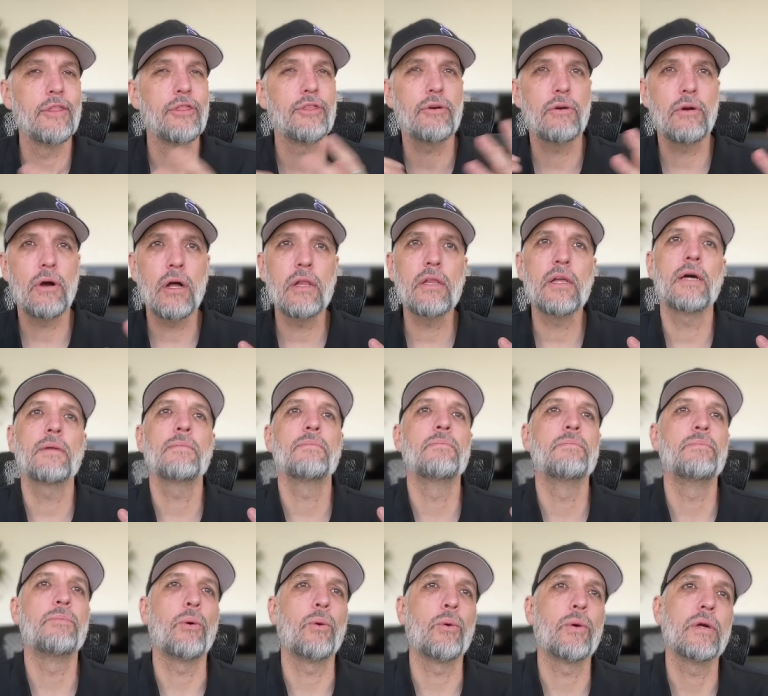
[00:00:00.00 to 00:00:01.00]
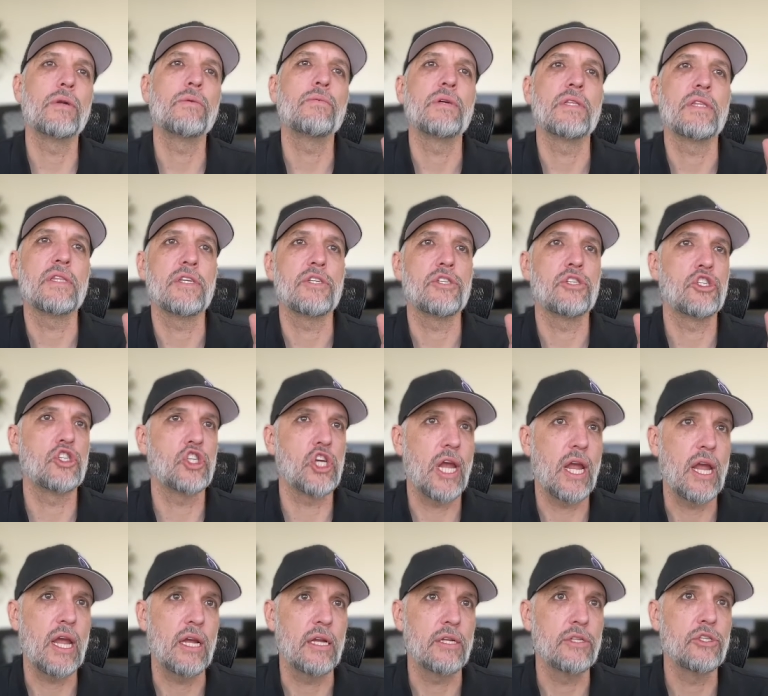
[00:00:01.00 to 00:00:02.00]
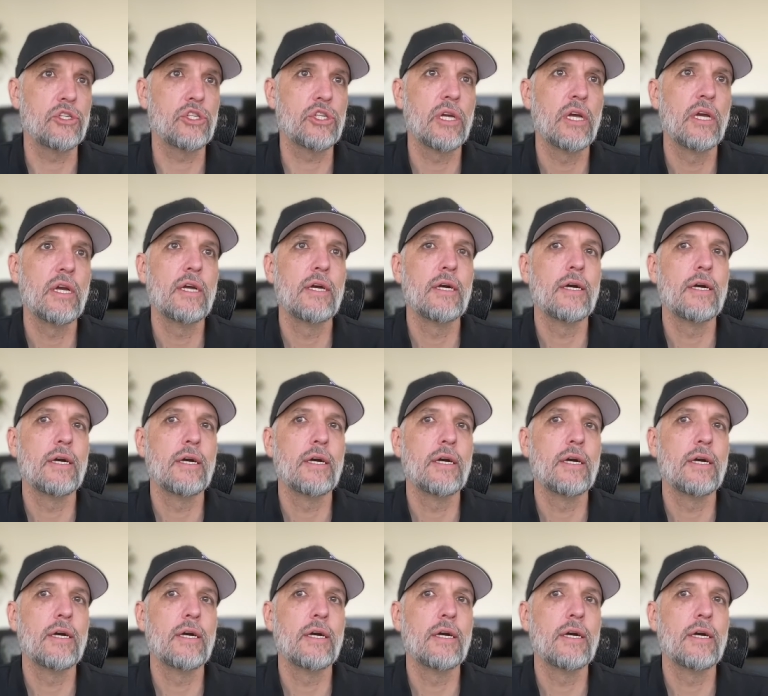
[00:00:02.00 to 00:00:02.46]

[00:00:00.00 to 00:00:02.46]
They're all on board with this change.